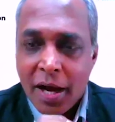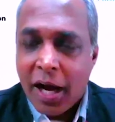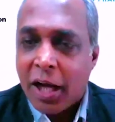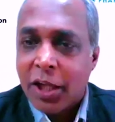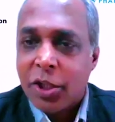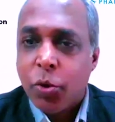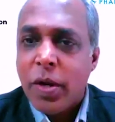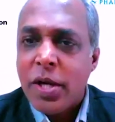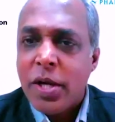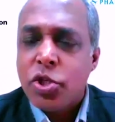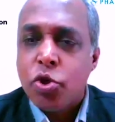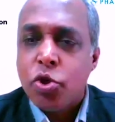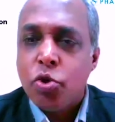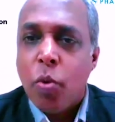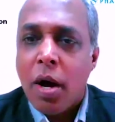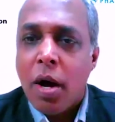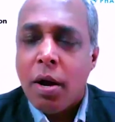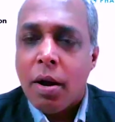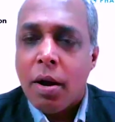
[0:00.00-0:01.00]
Otherwise,
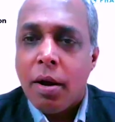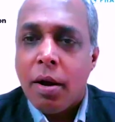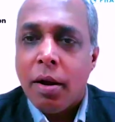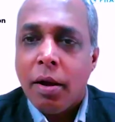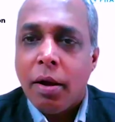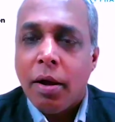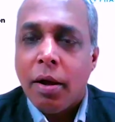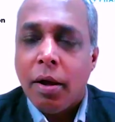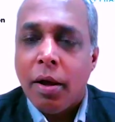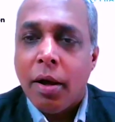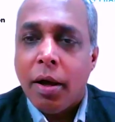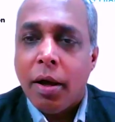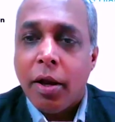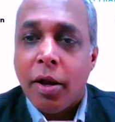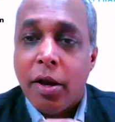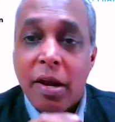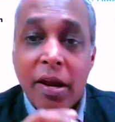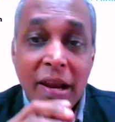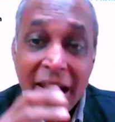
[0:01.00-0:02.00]
you are
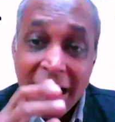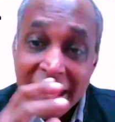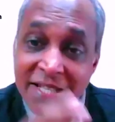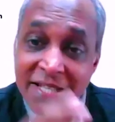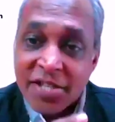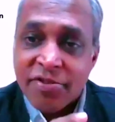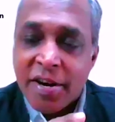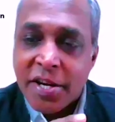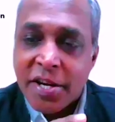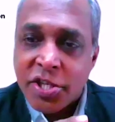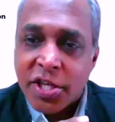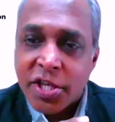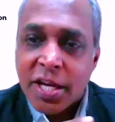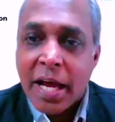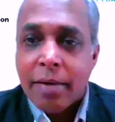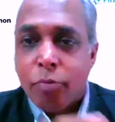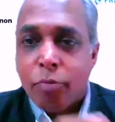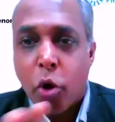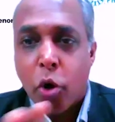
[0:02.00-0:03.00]
less strategic
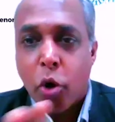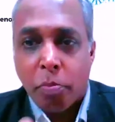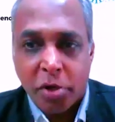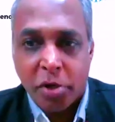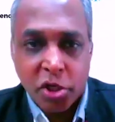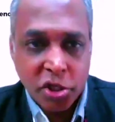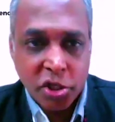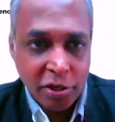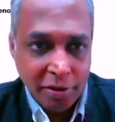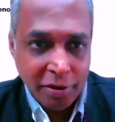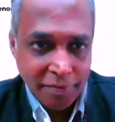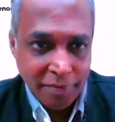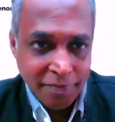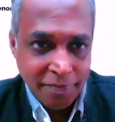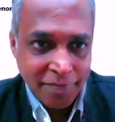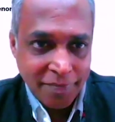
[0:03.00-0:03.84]
and more operational.